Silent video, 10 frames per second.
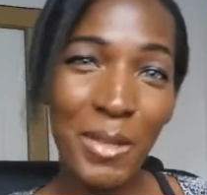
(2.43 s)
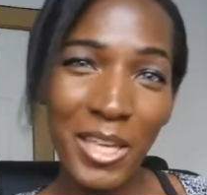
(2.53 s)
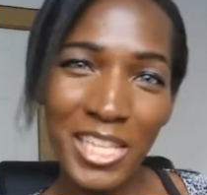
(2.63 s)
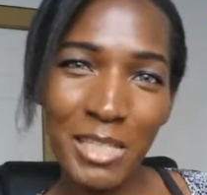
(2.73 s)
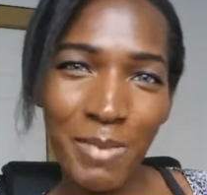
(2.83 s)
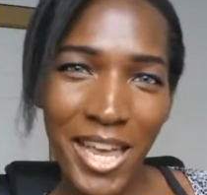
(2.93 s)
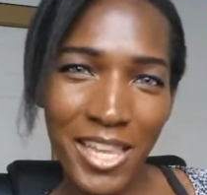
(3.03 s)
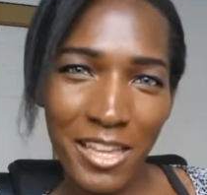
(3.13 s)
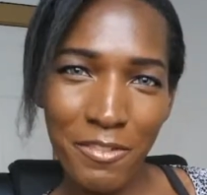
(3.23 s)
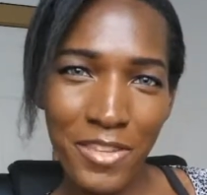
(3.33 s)
It's my
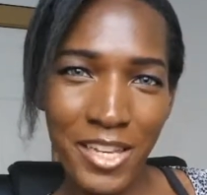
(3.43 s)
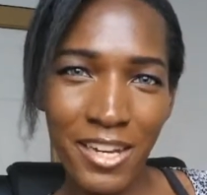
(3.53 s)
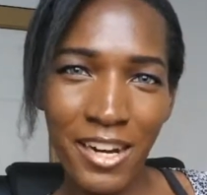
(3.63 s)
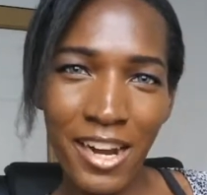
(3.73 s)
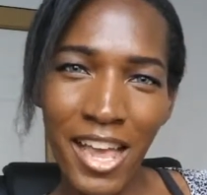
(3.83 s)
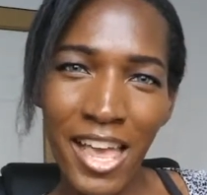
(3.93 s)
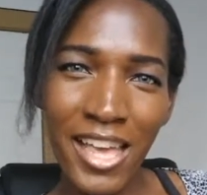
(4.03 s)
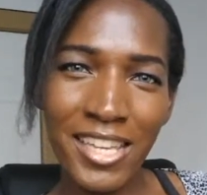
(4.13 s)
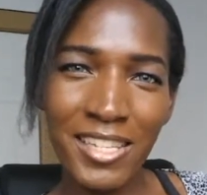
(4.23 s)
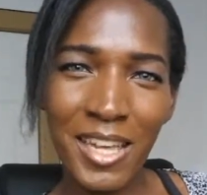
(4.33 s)
life here,
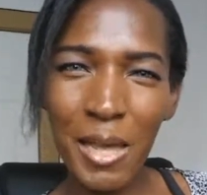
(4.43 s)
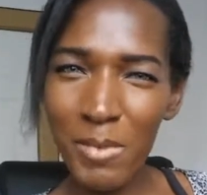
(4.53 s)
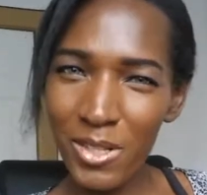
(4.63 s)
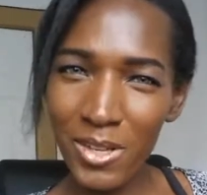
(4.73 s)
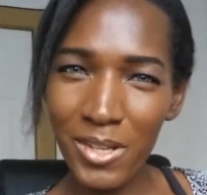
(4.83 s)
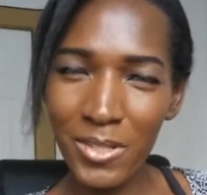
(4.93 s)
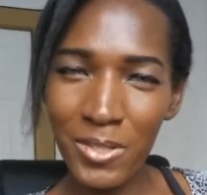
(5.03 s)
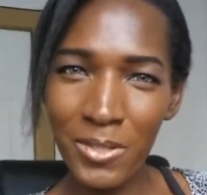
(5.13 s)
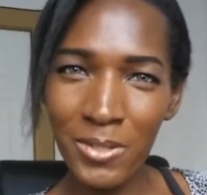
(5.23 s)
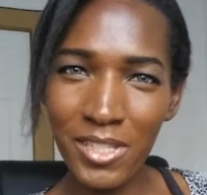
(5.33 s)
and I'm gonna talk
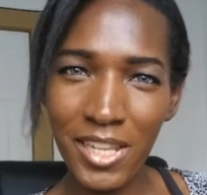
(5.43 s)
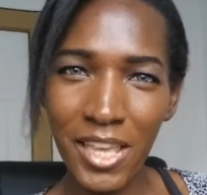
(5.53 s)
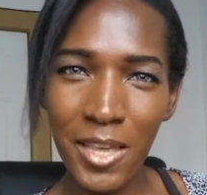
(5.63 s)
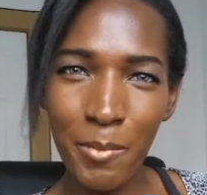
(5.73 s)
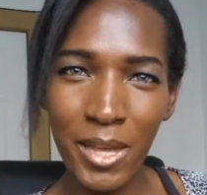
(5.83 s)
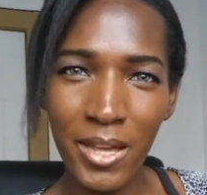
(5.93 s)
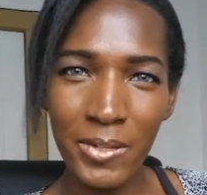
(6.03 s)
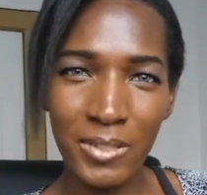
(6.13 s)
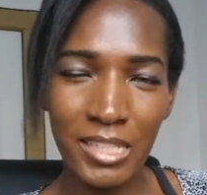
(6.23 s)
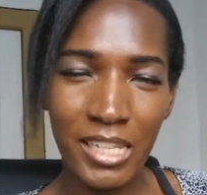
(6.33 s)
to you today
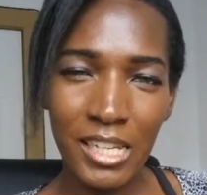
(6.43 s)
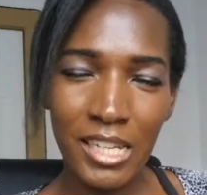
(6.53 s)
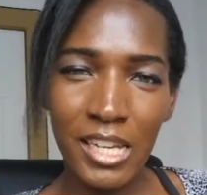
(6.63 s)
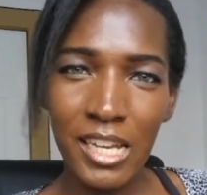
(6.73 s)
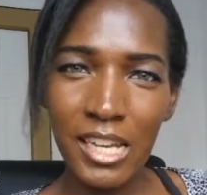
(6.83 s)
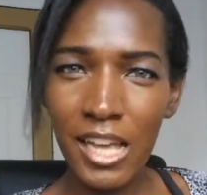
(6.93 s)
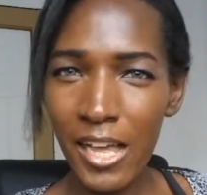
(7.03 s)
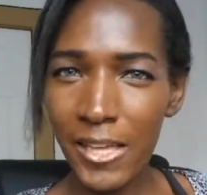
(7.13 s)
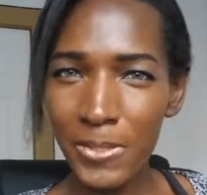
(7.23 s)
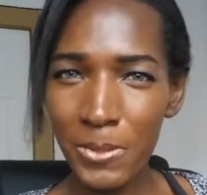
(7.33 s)
about
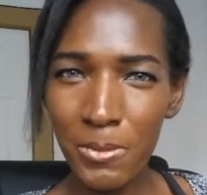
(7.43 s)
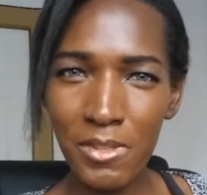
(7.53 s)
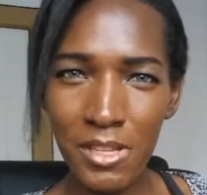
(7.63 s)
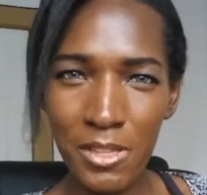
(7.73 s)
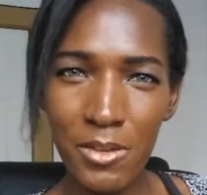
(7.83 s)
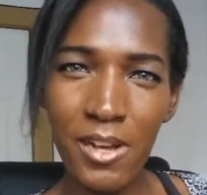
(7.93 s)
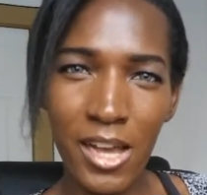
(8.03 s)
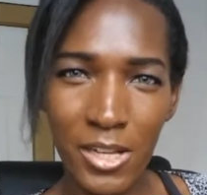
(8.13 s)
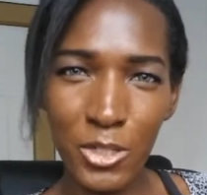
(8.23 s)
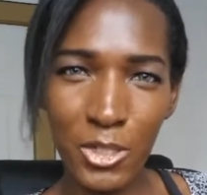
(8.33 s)
guys who think they're
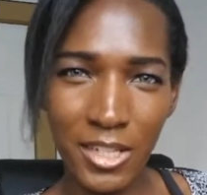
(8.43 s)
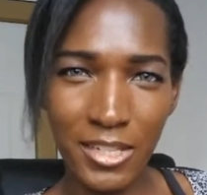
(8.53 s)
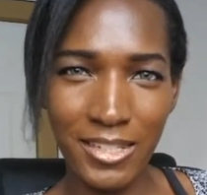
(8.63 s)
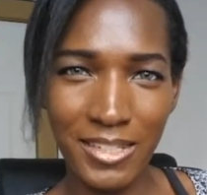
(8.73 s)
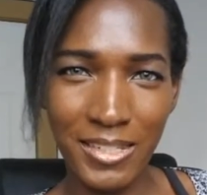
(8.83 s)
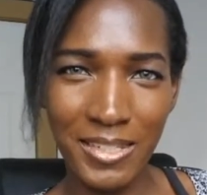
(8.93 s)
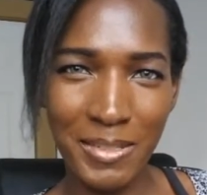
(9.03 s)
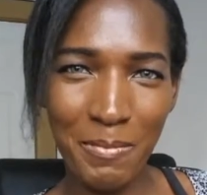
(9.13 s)
hot shit.